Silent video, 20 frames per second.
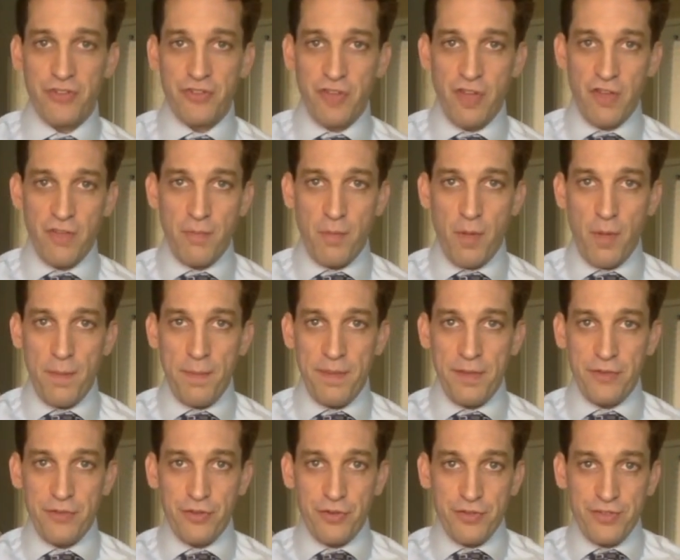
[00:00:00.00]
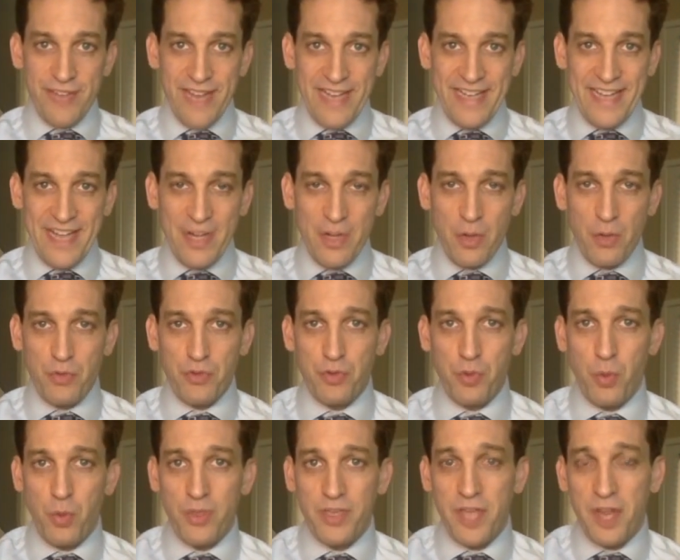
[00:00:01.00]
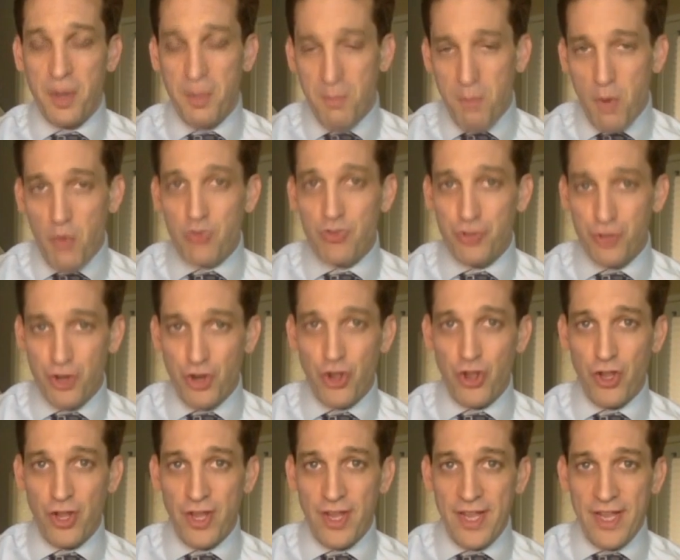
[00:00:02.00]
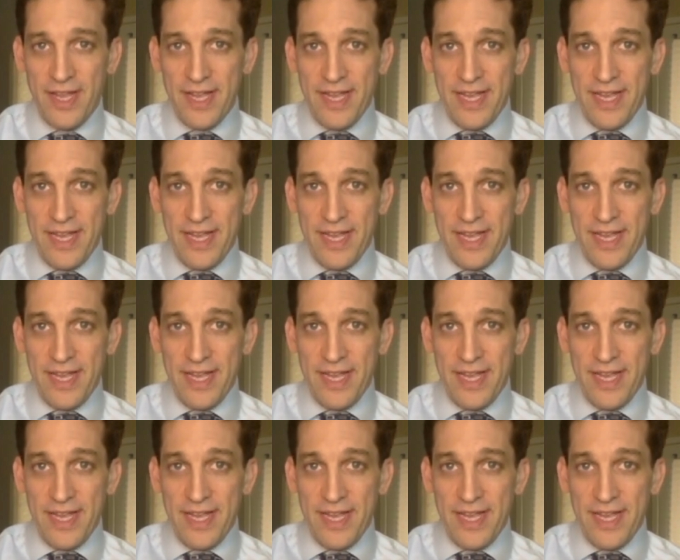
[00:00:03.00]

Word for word: softball pitcher Danielle O'Toole get emotional,